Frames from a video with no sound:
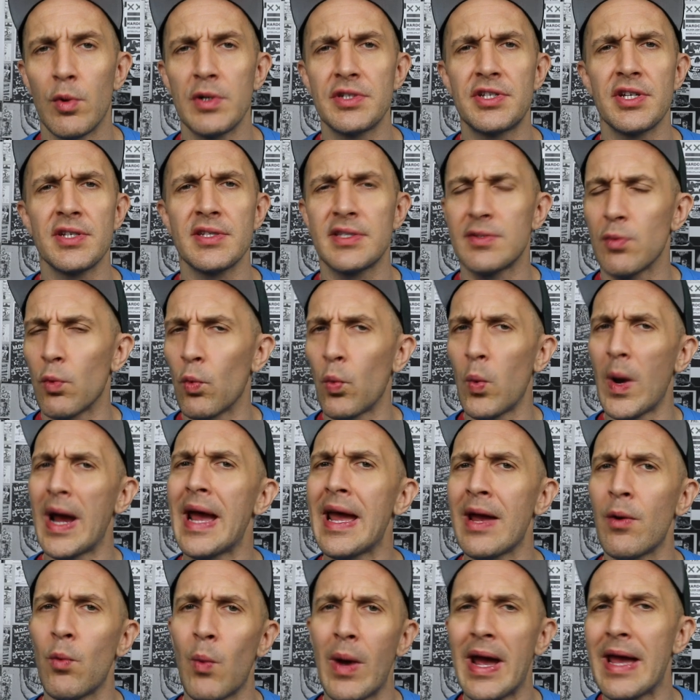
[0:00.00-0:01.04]
which is
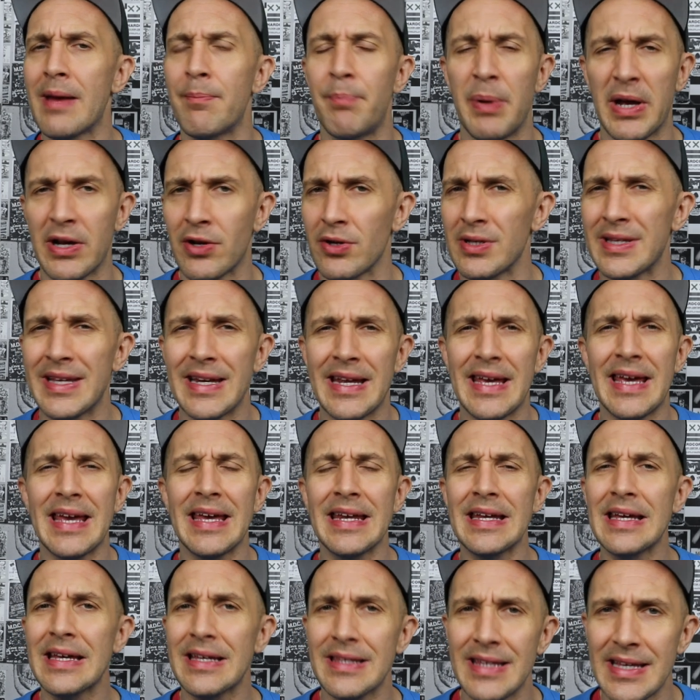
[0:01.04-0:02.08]
way, way bigger than
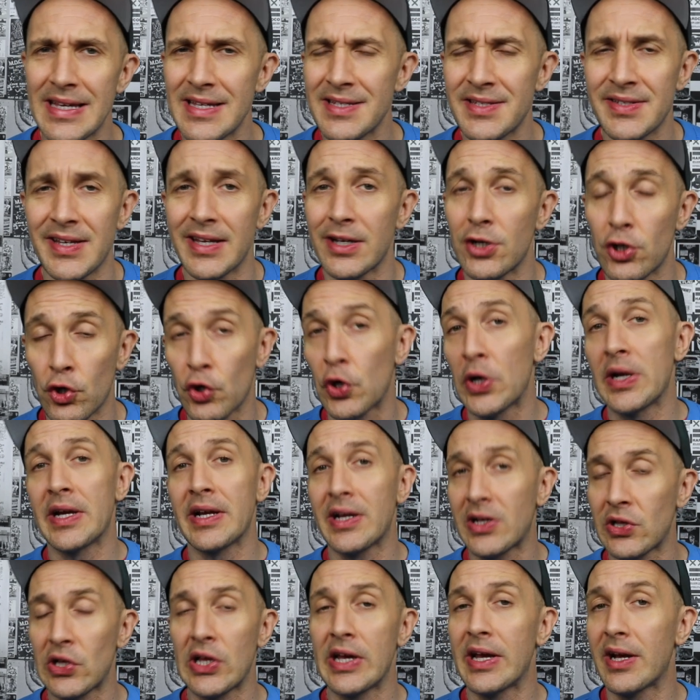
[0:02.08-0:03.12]
any of these like
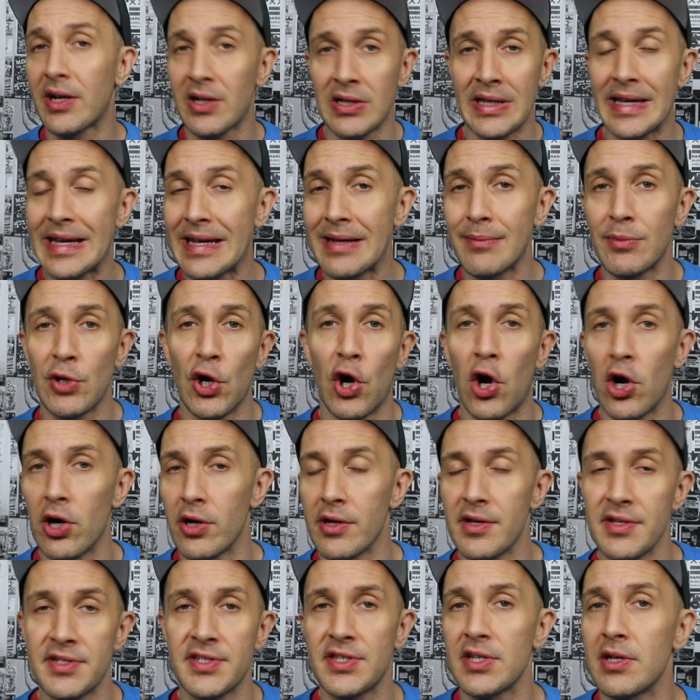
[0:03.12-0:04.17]
critically acclaimed
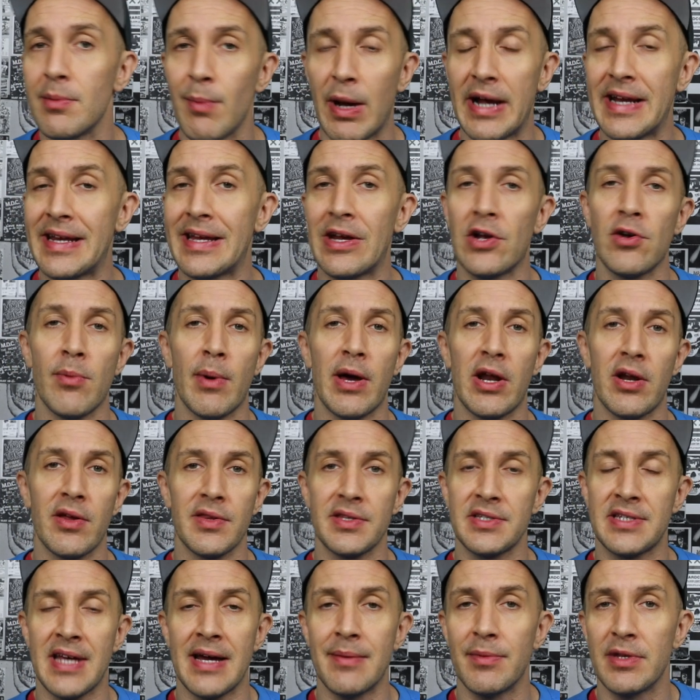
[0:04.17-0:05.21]
artists that you might hear about all
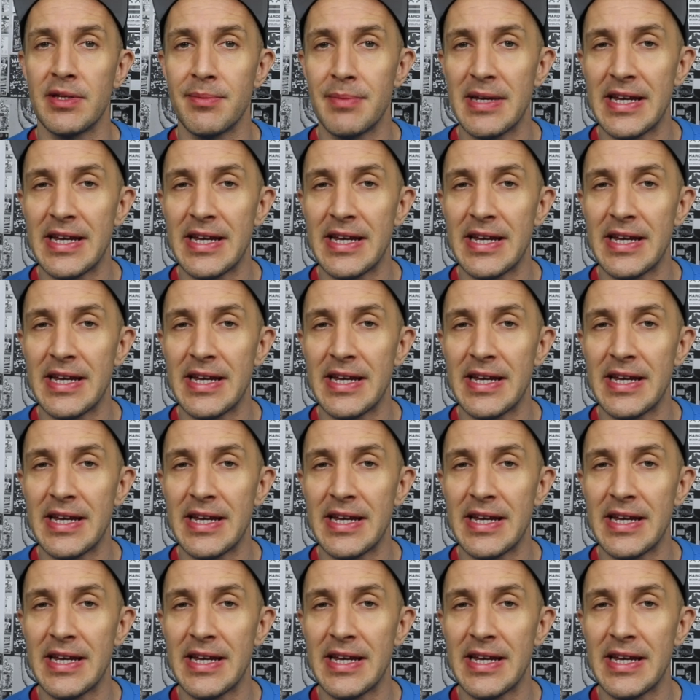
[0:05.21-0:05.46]
the time in the